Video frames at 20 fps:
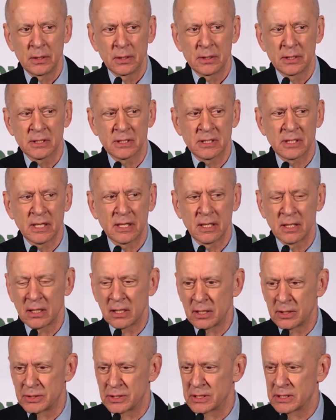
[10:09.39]
the second
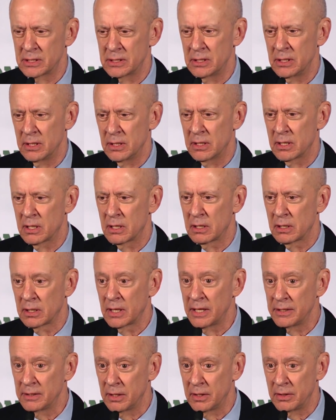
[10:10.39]
largest city there
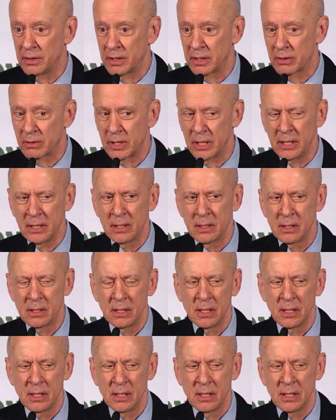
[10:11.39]
Londonderry,